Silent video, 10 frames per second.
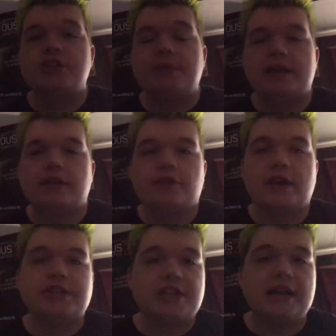pick the
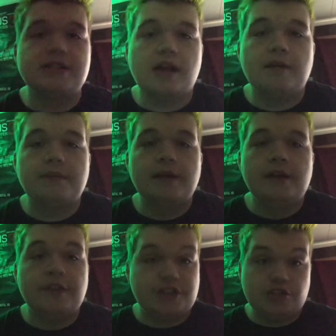franchise up?
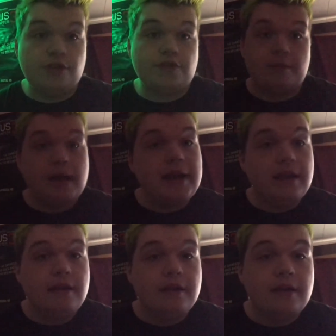Did you do it for money?
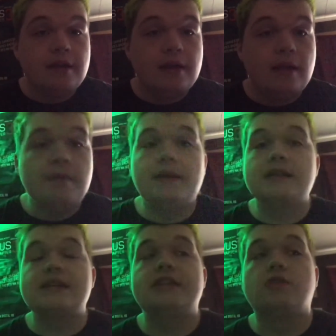Because
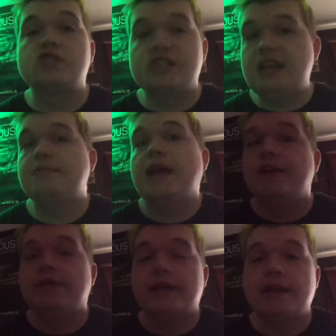it don't seem like
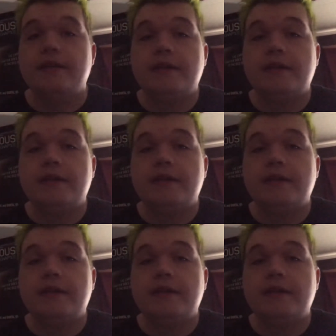you did.